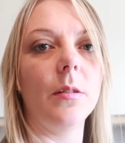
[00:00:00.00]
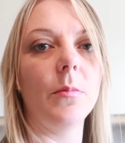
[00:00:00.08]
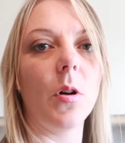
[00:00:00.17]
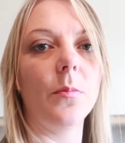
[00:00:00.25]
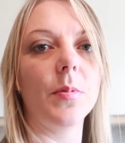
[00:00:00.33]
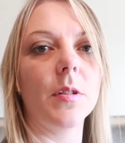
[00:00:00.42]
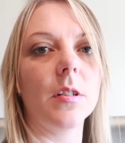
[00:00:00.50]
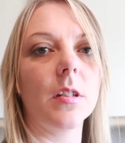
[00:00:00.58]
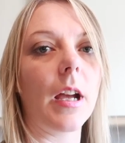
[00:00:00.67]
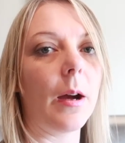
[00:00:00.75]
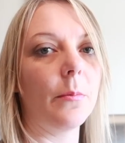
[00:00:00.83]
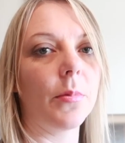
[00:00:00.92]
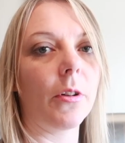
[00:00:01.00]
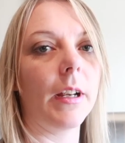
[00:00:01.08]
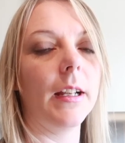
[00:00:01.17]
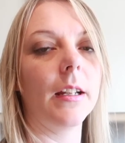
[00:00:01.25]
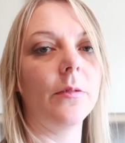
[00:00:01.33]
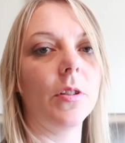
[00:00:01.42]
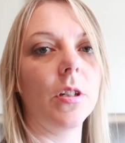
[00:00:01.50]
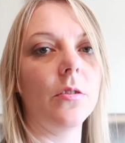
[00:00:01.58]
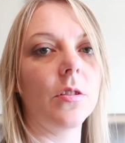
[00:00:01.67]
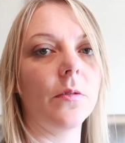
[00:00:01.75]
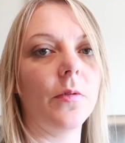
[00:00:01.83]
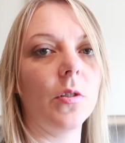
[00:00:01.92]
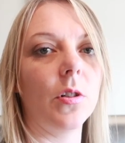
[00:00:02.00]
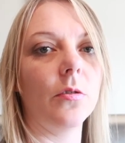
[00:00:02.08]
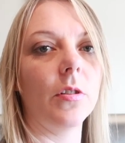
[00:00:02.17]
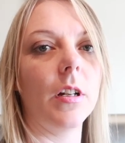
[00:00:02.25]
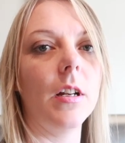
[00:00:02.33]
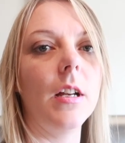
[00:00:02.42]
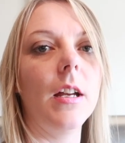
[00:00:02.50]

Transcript: mops can break if you use Zoflora